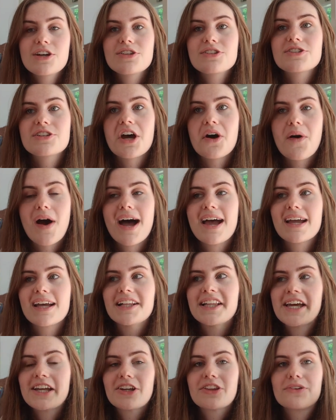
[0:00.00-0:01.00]
So I
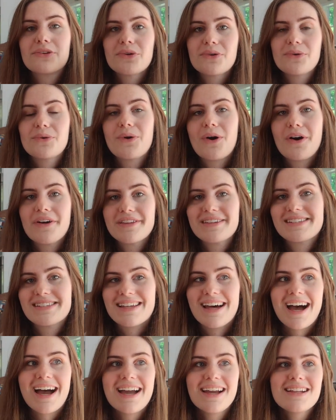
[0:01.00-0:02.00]
clicked through all the
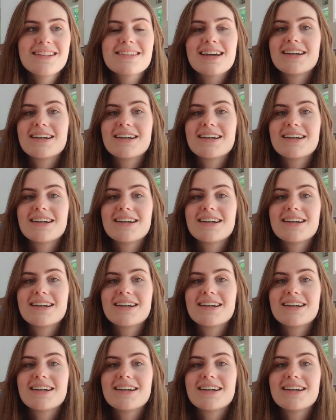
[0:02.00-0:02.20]
slides.